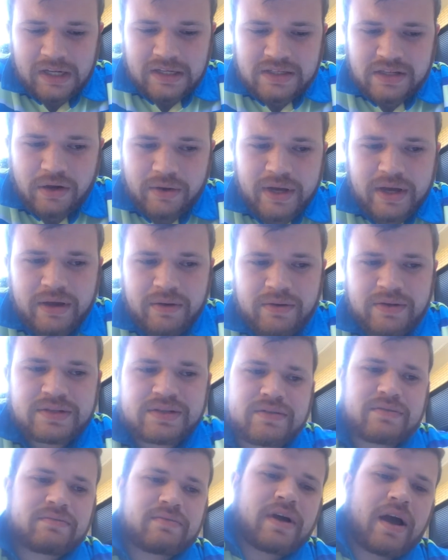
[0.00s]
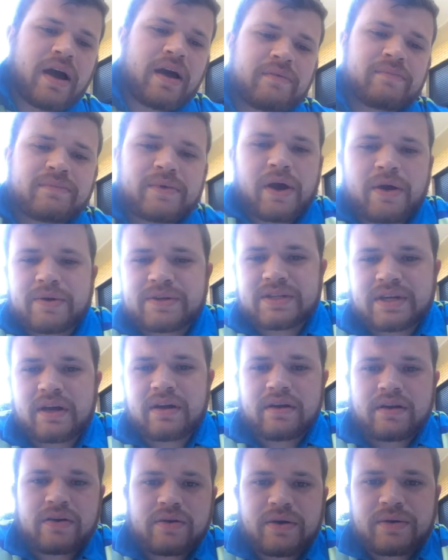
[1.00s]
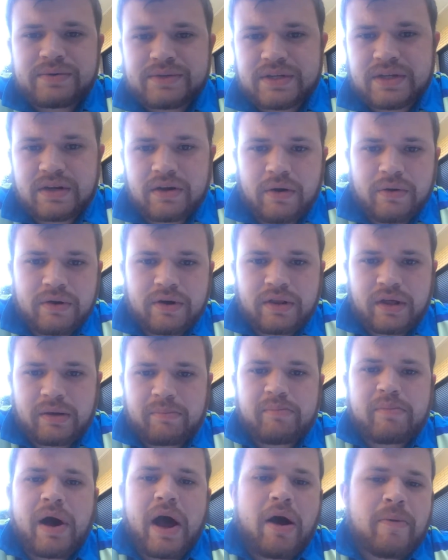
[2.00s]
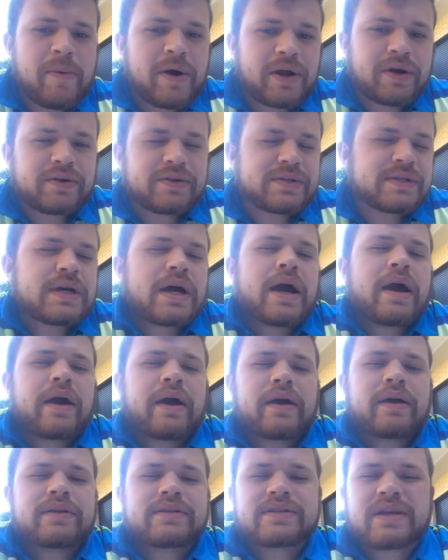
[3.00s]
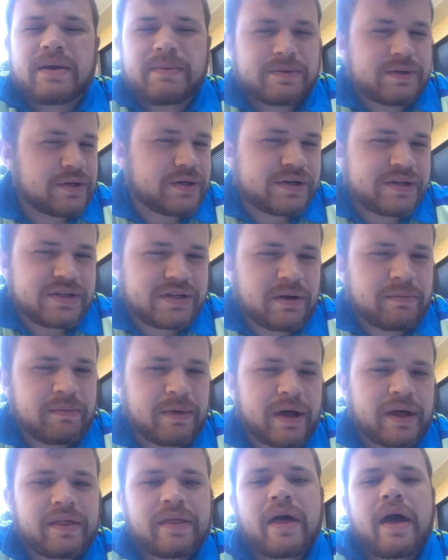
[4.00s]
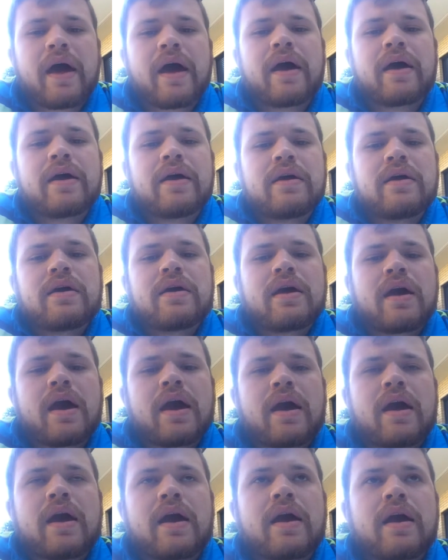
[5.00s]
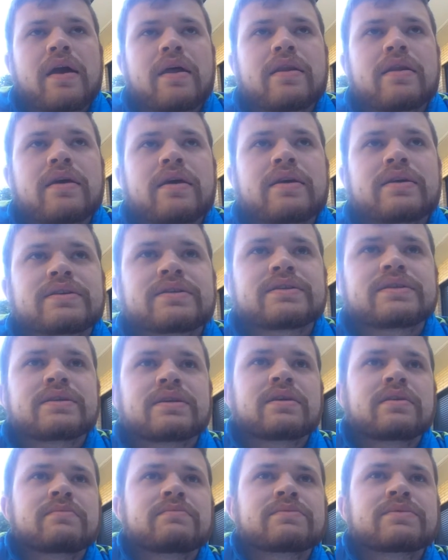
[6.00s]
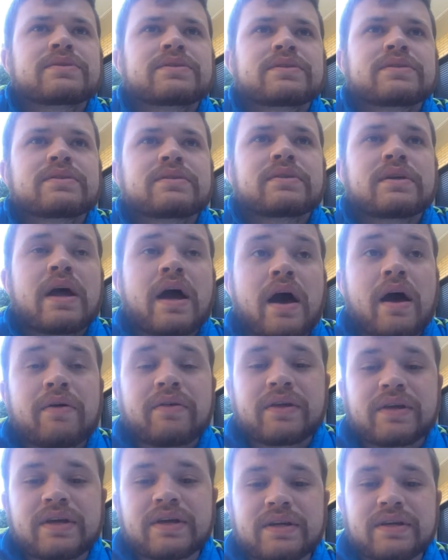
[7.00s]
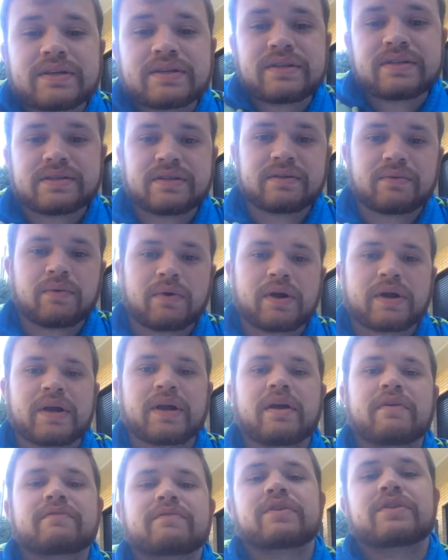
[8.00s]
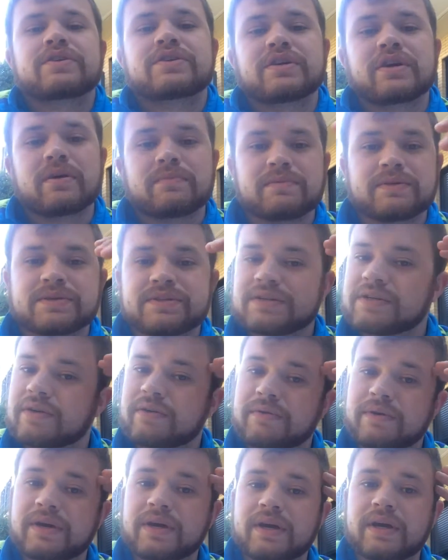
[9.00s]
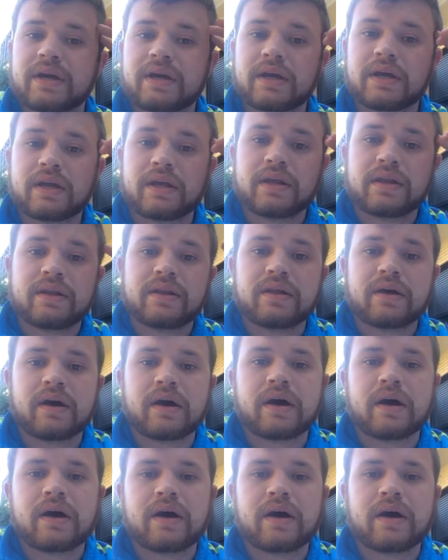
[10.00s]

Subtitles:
So we always kind of knew he was going to go into like biomedical science, chemistry, something like that. And it seems now that he's working on finishing up his degree in